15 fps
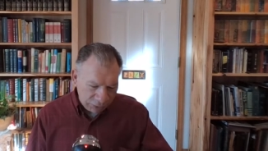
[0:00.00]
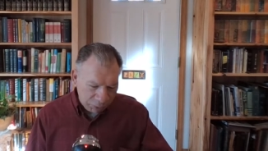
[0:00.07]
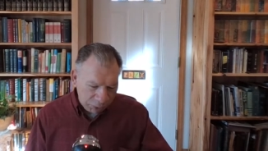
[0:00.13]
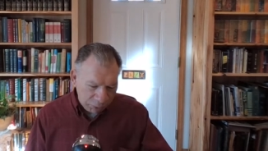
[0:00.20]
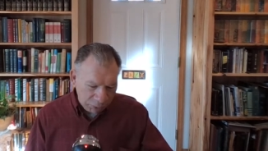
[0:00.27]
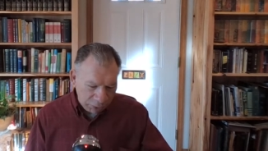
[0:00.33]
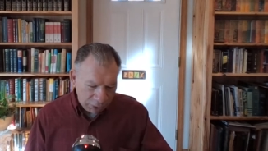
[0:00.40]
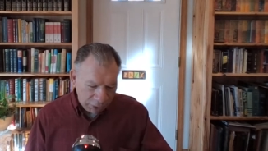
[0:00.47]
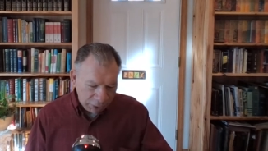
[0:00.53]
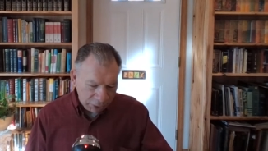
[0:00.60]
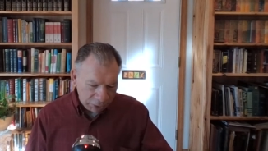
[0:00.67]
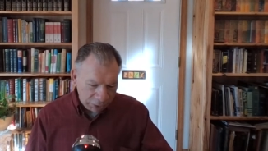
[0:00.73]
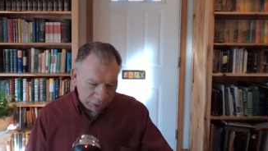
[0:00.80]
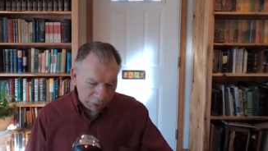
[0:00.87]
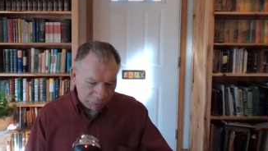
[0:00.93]
and we want to
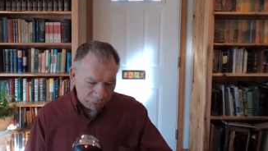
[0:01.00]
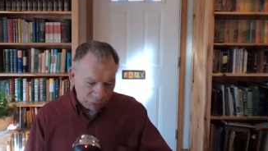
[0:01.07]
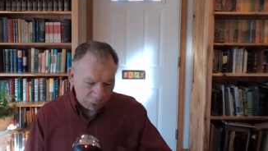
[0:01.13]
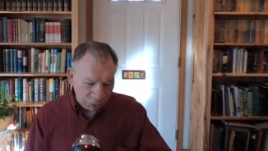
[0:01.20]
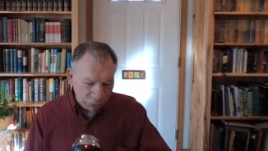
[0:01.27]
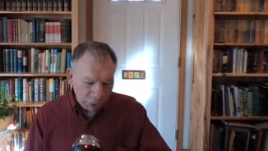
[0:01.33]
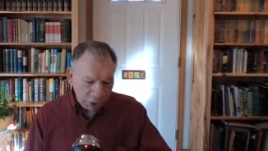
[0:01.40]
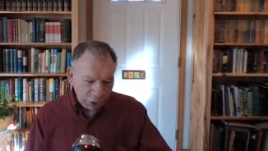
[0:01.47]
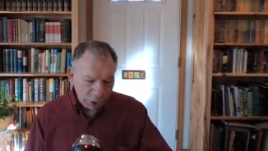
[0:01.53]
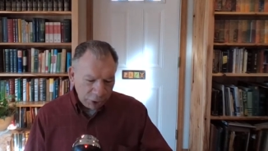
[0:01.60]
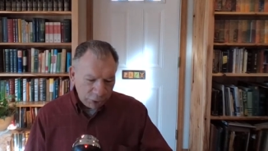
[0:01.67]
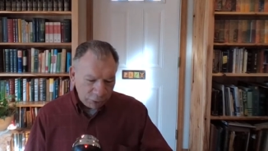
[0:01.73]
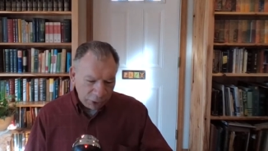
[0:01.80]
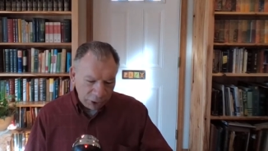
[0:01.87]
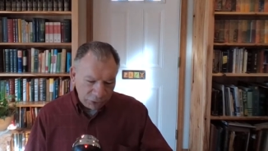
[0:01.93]
honor him. So
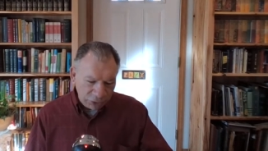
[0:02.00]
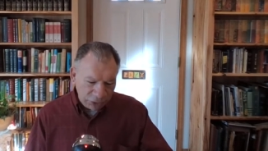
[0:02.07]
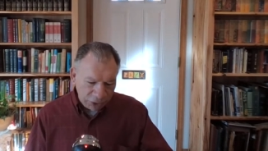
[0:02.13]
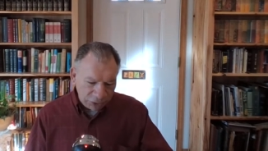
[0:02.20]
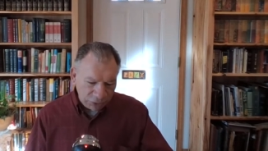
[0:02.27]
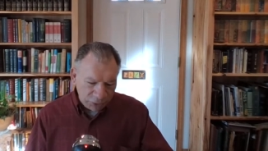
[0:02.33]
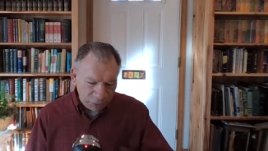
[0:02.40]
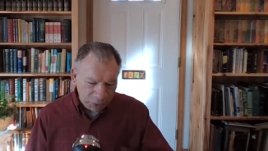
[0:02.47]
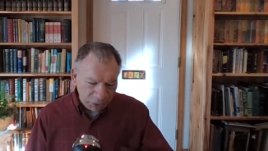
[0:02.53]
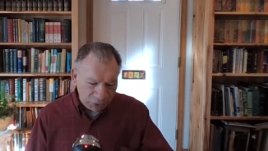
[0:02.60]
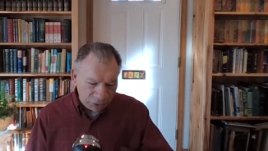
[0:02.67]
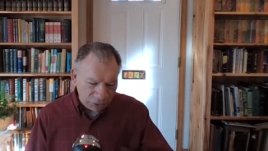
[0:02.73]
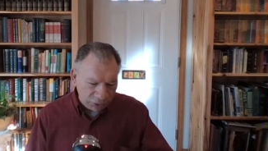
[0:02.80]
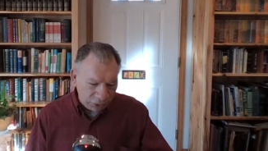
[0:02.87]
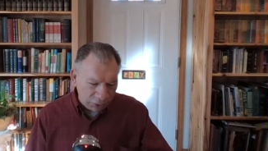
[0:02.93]
Christ has to be at
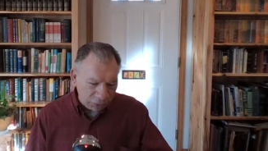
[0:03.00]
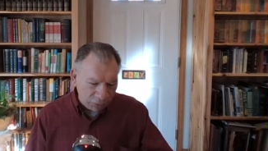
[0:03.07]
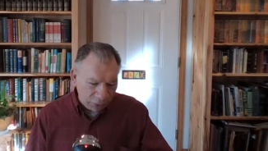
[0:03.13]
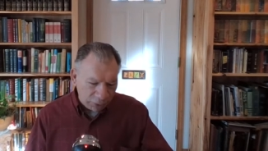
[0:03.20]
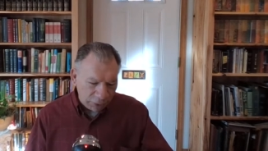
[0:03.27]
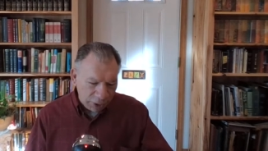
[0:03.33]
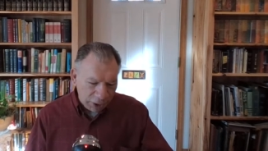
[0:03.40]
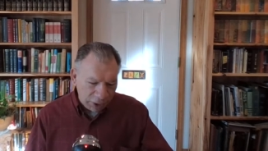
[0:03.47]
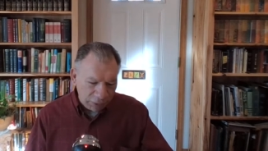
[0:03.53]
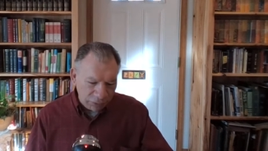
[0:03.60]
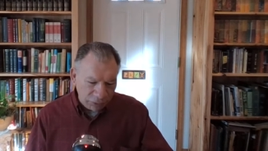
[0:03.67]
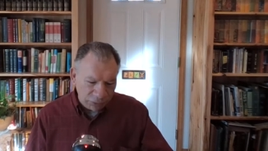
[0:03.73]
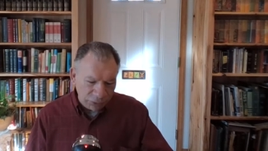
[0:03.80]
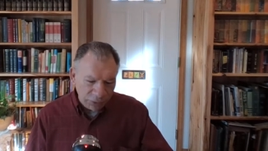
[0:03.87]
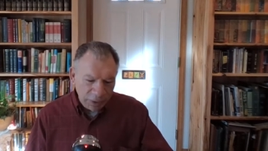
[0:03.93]
the center of our
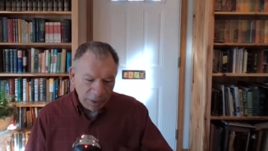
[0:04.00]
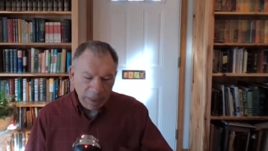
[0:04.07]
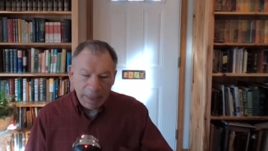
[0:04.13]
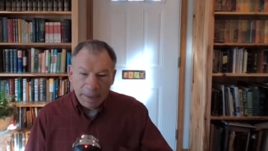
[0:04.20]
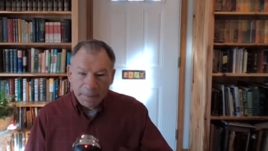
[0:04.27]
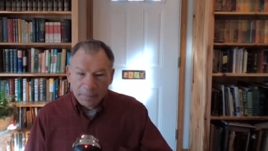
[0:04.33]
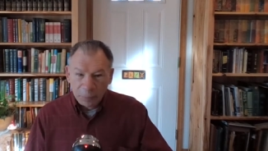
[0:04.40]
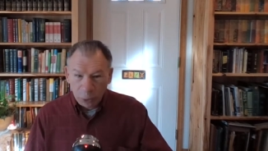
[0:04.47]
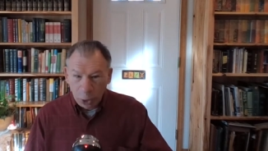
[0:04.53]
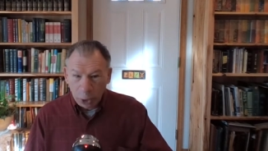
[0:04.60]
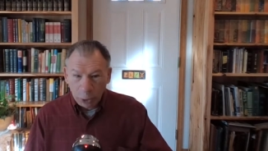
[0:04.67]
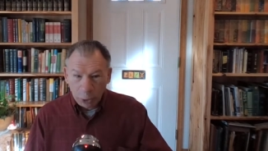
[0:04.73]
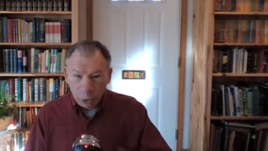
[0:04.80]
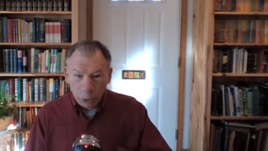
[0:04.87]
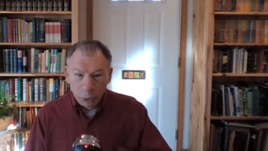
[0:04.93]
lives for
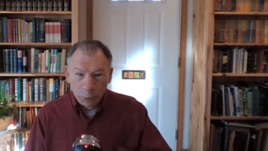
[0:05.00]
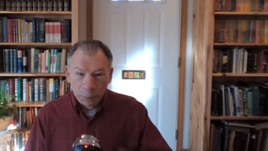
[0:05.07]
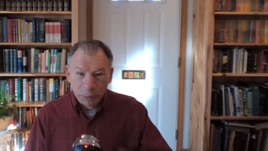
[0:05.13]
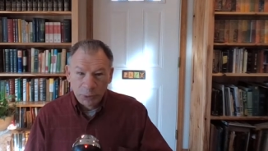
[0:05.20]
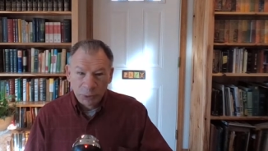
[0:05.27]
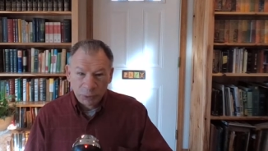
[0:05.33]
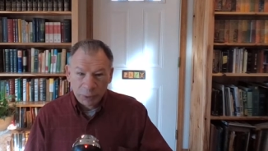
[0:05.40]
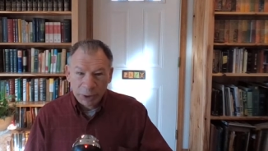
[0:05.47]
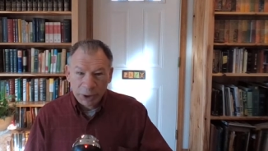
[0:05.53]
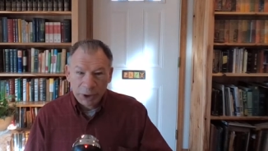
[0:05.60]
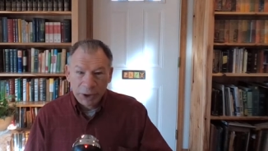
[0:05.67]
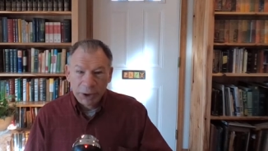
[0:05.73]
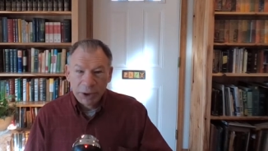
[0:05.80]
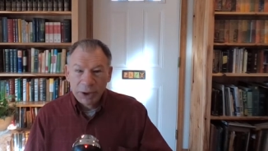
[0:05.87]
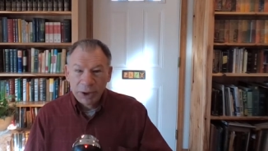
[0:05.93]
our home to
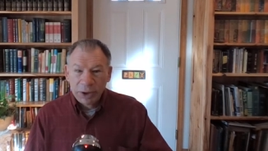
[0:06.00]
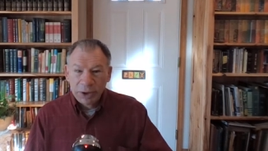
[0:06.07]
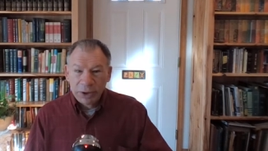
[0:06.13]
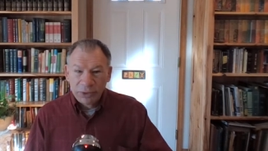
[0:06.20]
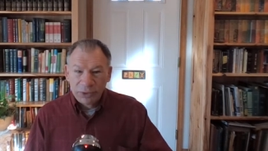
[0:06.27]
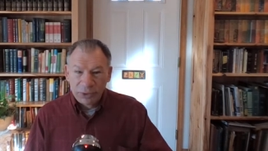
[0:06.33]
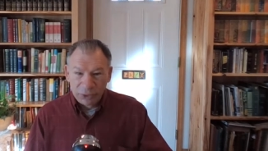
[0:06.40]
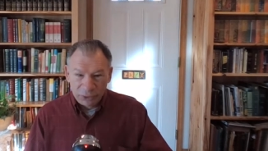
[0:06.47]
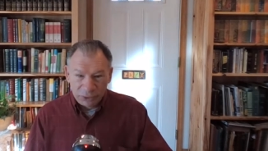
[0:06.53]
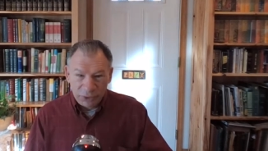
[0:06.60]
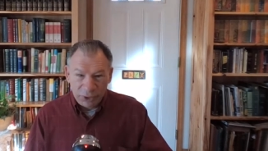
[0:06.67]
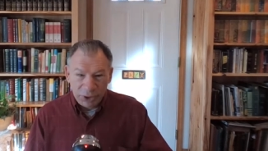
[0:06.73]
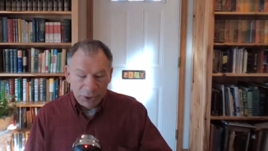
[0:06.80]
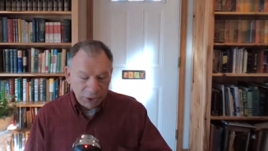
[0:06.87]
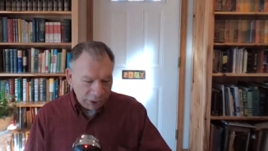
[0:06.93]
really
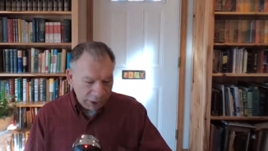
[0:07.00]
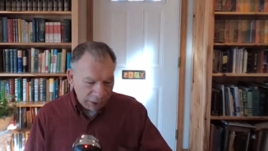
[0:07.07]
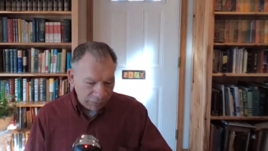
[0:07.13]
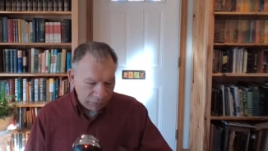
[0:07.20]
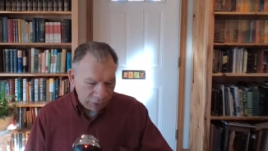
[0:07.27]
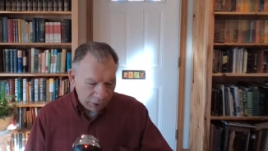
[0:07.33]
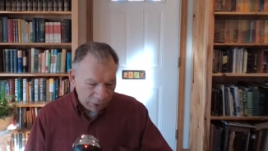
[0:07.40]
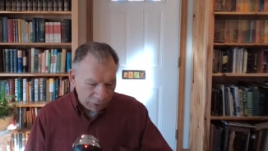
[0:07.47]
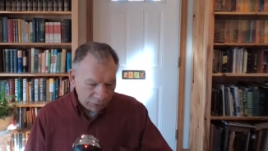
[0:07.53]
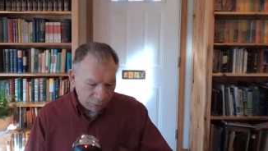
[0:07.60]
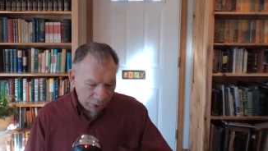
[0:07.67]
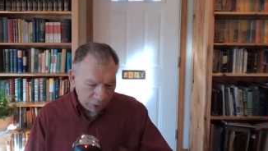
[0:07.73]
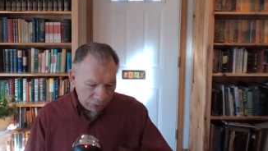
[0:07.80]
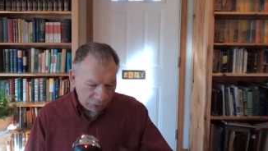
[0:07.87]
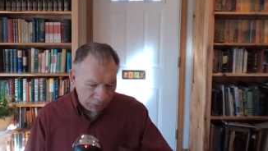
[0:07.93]
succeed and have God's
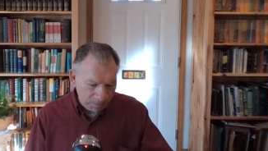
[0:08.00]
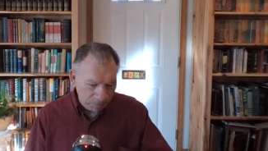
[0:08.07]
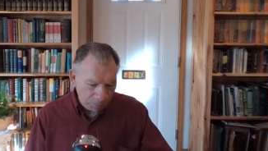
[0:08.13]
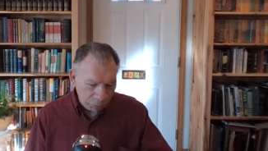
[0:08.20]
blessing.